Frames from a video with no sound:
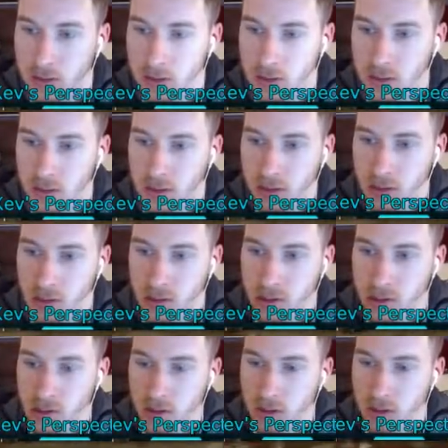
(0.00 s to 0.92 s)

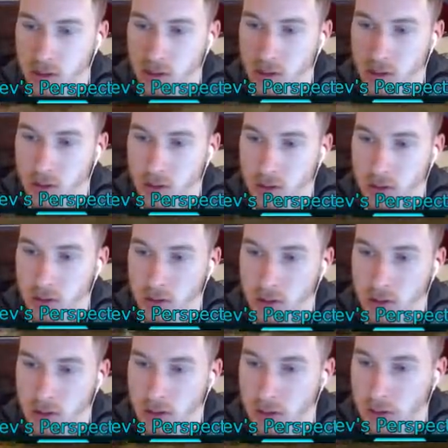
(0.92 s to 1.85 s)

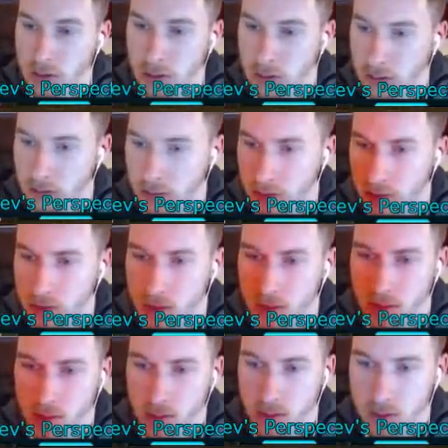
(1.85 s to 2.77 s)

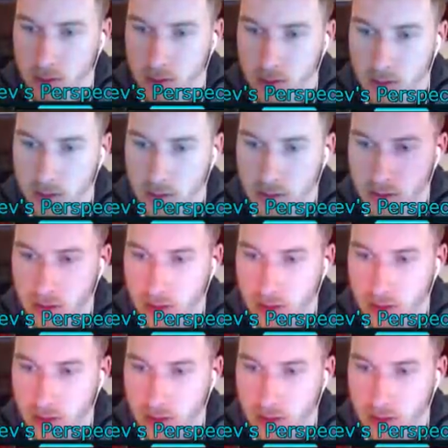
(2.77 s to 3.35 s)
Nothing is said.